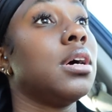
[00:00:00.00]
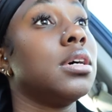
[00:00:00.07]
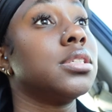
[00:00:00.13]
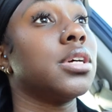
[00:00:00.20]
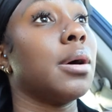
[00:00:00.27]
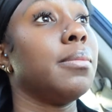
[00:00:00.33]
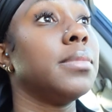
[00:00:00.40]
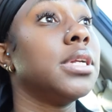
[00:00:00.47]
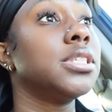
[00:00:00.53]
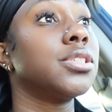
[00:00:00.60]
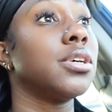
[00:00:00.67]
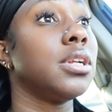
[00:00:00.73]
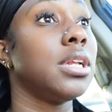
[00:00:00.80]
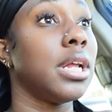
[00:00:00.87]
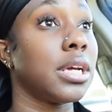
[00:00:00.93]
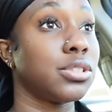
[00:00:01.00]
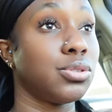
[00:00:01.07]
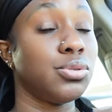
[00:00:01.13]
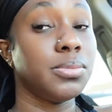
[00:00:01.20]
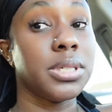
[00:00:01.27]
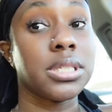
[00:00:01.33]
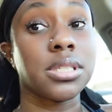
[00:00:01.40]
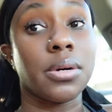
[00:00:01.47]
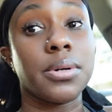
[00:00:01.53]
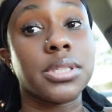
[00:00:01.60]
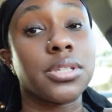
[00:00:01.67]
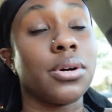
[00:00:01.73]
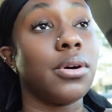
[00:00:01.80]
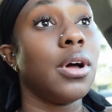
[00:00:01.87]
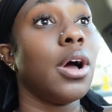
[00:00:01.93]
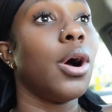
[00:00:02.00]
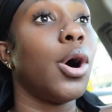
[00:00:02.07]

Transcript: So I'm literally like 2 minutes away, so